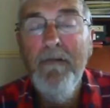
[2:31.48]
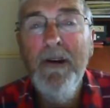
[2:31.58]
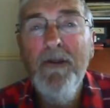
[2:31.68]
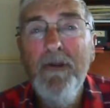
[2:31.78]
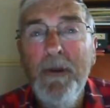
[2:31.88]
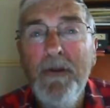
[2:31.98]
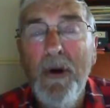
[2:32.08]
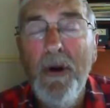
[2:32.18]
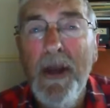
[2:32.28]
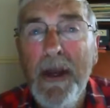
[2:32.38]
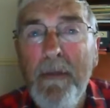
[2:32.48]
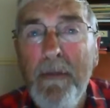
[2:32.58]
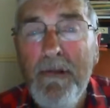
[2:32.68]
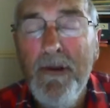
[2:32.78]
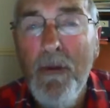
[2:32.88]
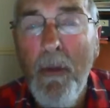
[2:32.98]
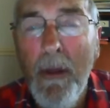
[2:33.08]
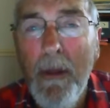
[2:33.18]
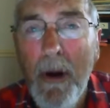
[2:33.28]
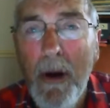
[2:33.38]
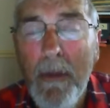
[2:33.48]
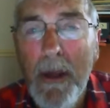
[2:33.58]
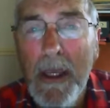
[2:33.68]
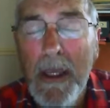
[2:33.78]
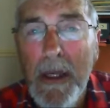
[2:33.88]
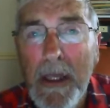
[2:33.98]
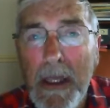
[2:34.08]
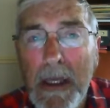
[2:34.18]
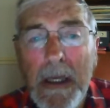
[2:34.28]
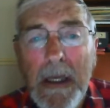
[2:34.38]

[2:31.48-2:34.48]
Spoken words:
gross misconduct, presumably by being in the